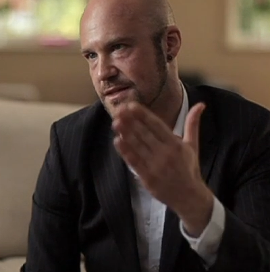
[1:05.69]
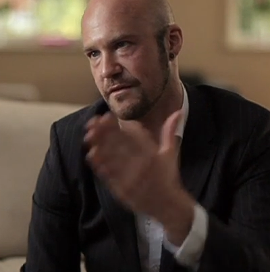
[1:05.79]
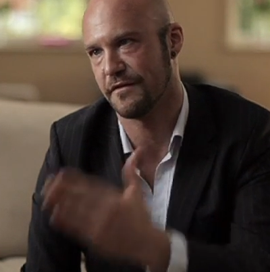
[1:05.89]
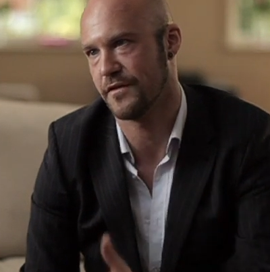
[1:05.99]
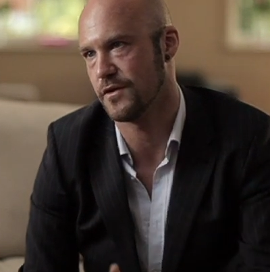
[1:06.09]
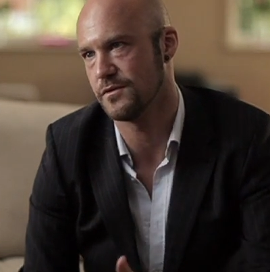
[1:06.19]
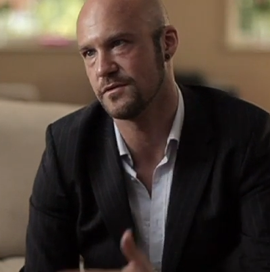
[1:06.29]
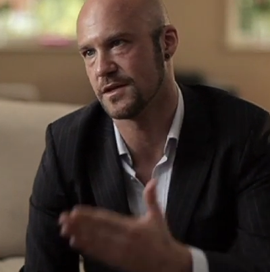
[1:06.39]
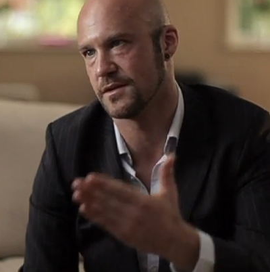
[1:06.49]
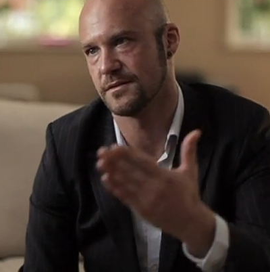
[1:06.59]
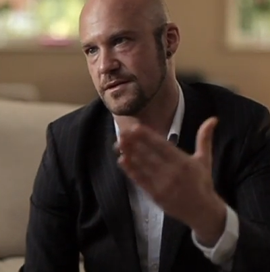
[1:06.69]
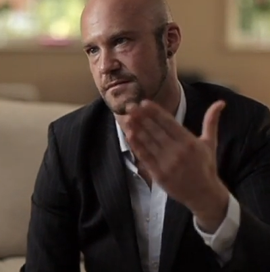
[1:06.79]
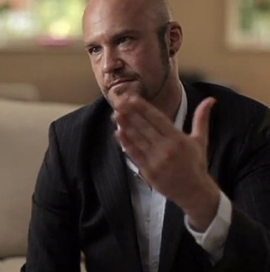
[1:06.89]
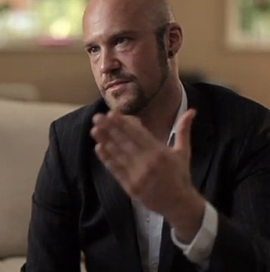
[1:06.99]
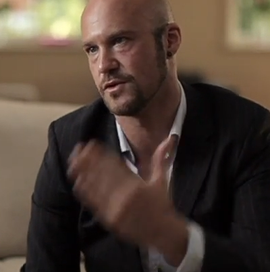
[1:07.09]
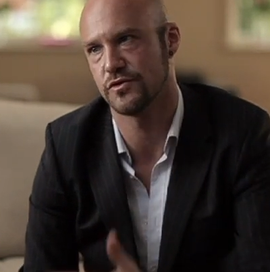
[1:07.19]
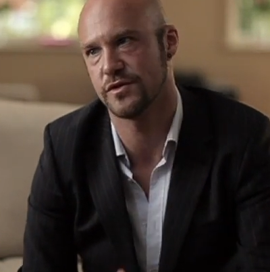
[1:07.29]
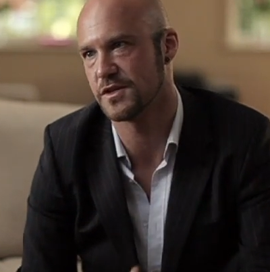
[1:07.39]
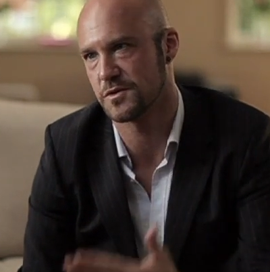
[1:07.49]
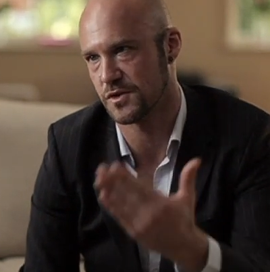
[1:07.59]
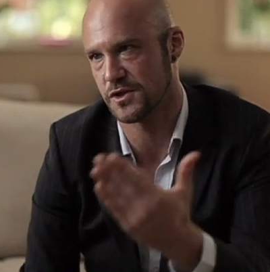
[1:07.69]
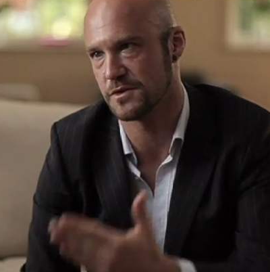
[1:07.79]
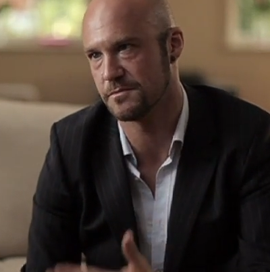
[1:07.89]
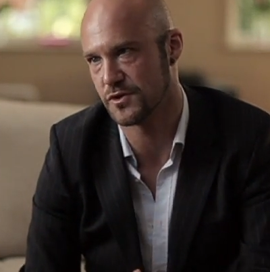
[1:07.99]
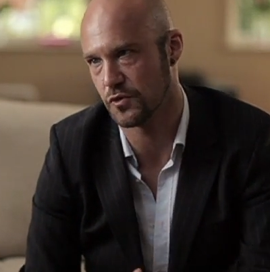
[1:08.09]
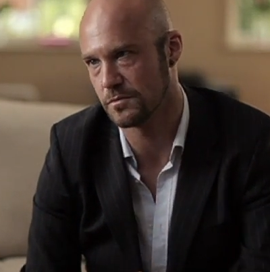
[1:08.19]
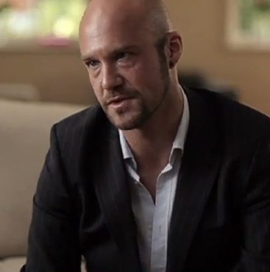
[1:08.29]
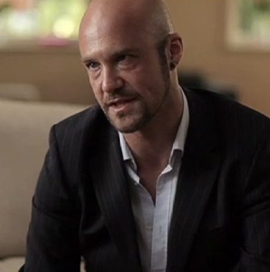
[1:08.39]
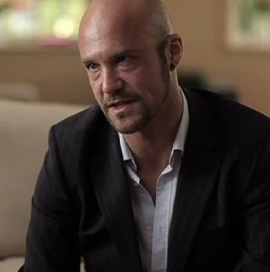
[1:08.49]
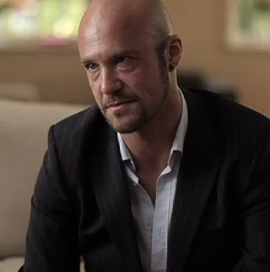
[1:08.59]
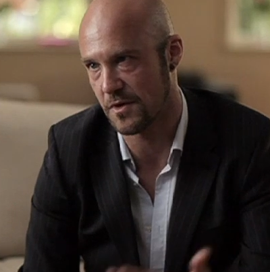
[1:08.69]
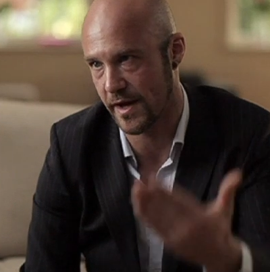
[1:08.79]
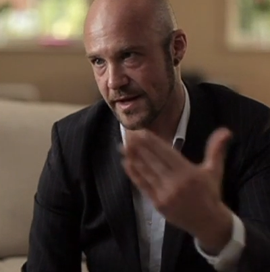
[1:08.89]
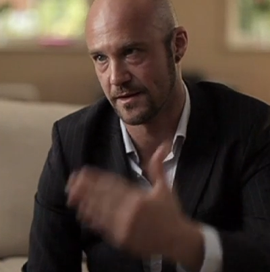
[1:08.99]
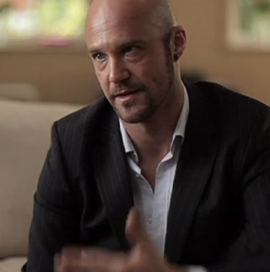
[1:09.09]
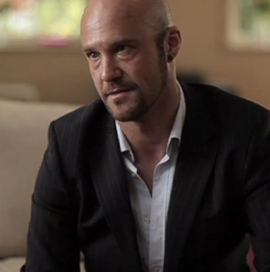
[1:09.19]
so food and nutrients wasn't absorbed into my